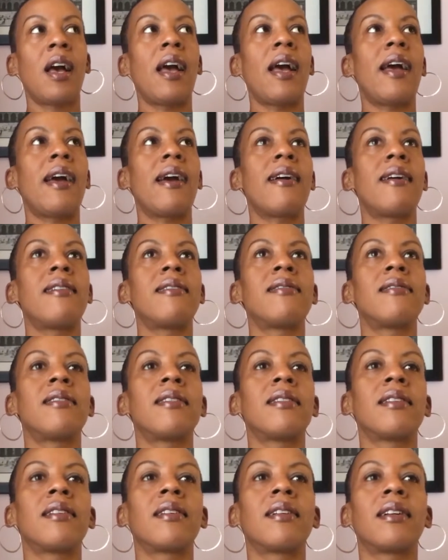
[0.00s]
And
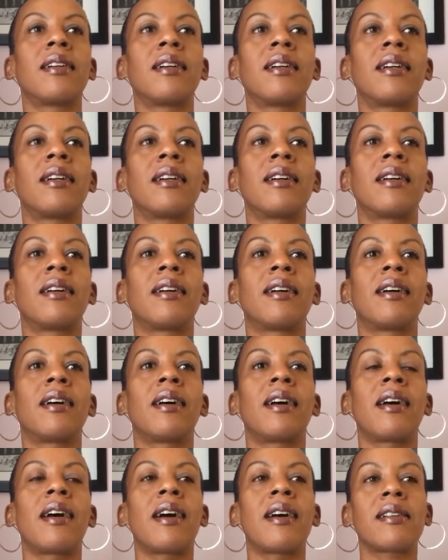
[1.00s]

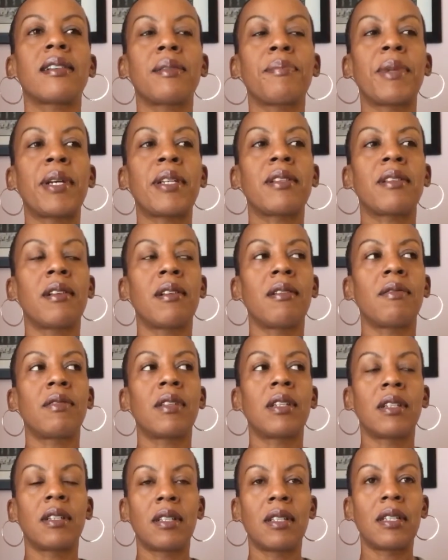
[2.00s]
I asked
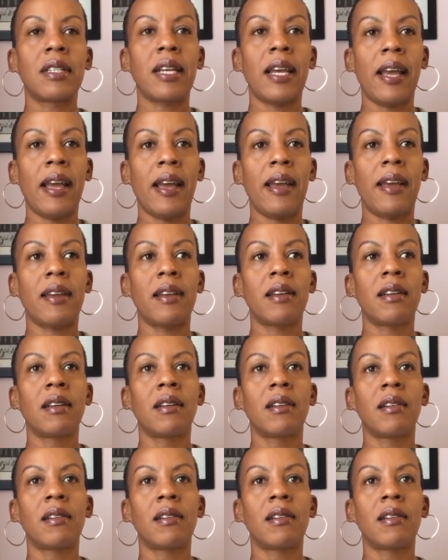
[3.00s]
myself the other day